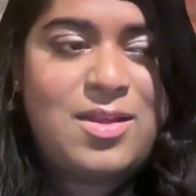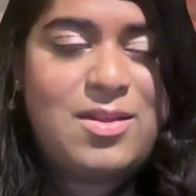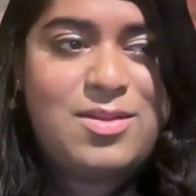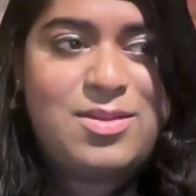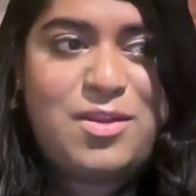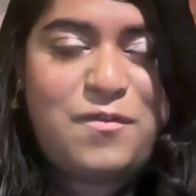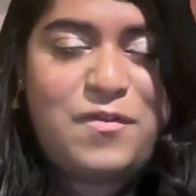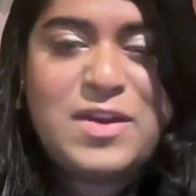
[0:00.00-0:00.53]

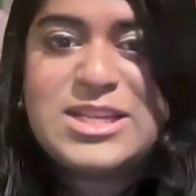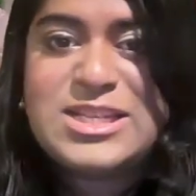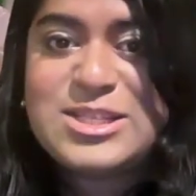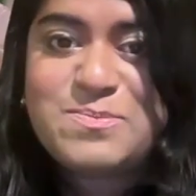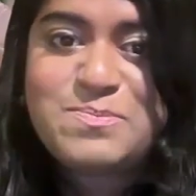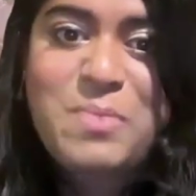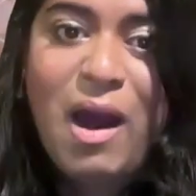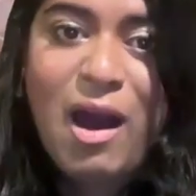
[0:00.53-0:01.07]
the
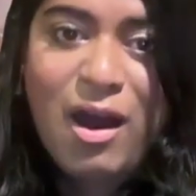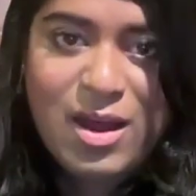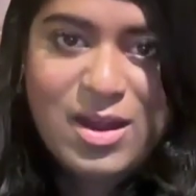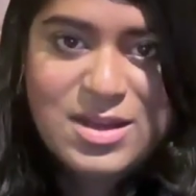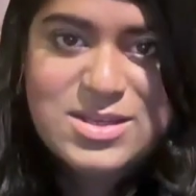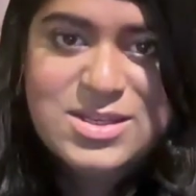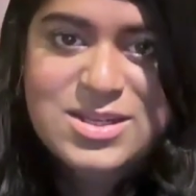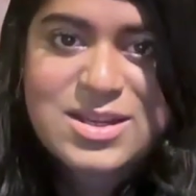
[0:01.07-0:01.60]
first
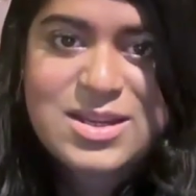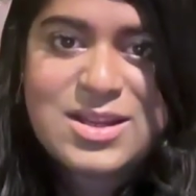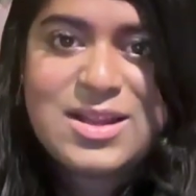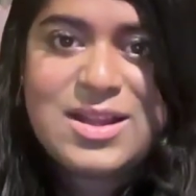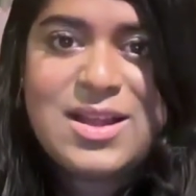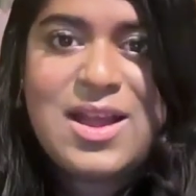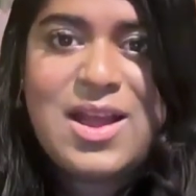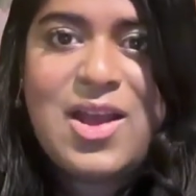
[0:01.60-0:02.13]
part
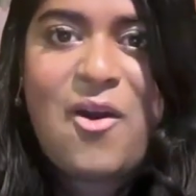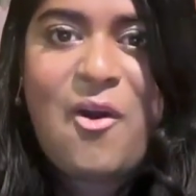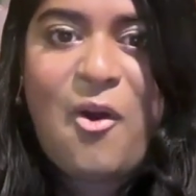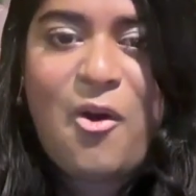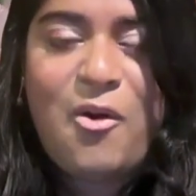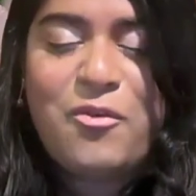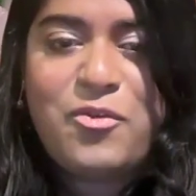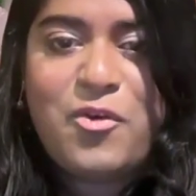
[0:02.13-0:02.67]

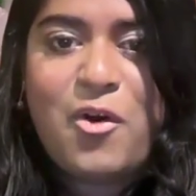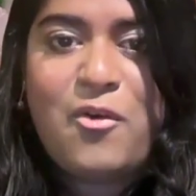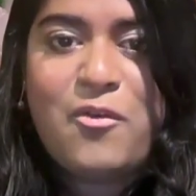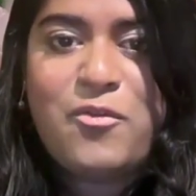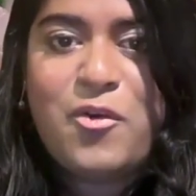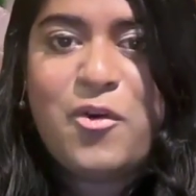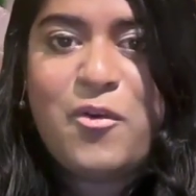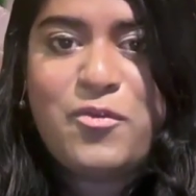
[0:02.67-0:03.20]
of
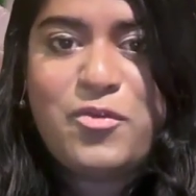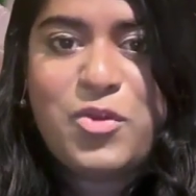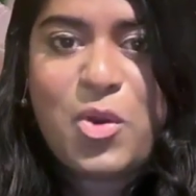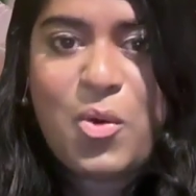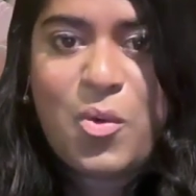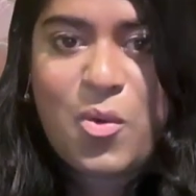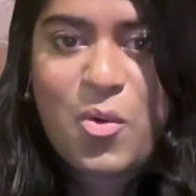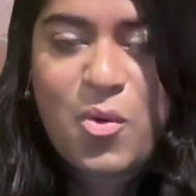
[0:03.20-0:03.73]

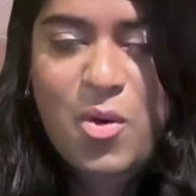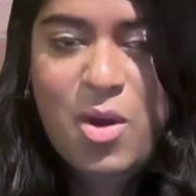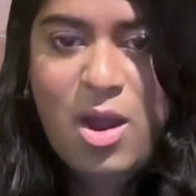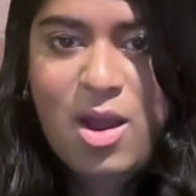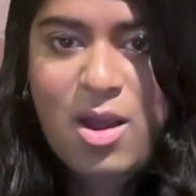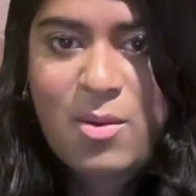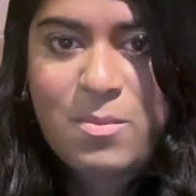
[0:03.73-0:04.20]
your